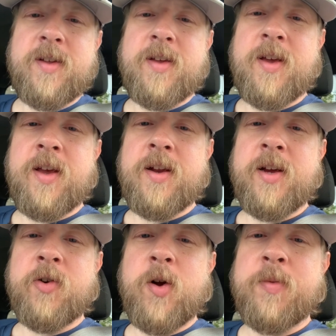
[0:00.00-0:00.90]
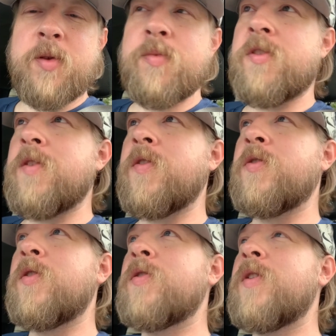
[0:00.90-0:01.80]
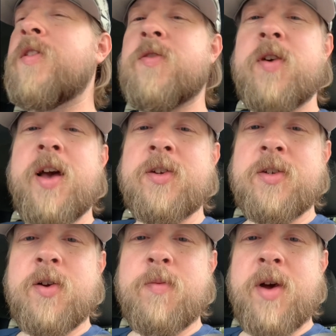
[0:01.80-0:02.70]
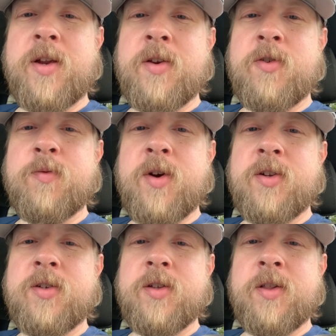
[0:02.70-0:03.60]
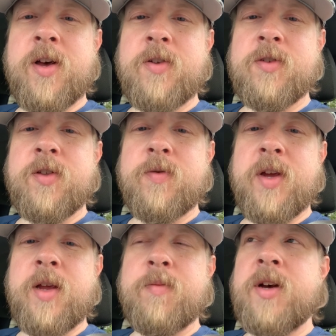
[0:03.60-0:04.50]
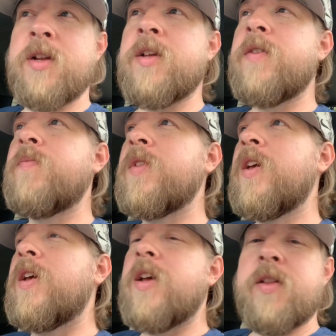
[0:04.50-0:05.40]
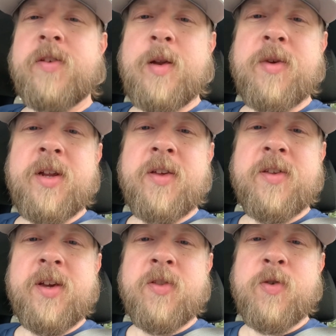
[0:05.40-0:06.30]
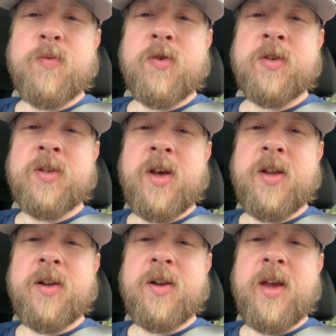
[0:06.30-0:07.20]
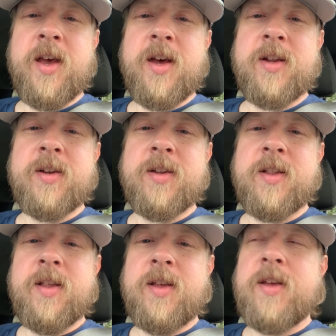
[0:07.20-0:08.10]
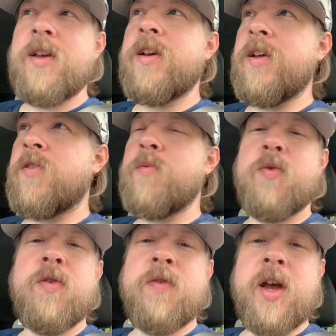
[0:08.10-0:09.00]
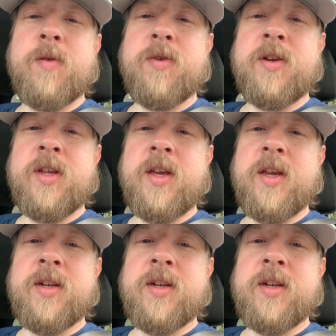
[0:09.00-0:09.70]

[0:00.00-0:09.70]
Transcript: And I grew up in the Pacific Northwest, so I actually don't mind it too much, the clouds and the rain, but it's gonna be nice to get some more sun and get some more vitamin D.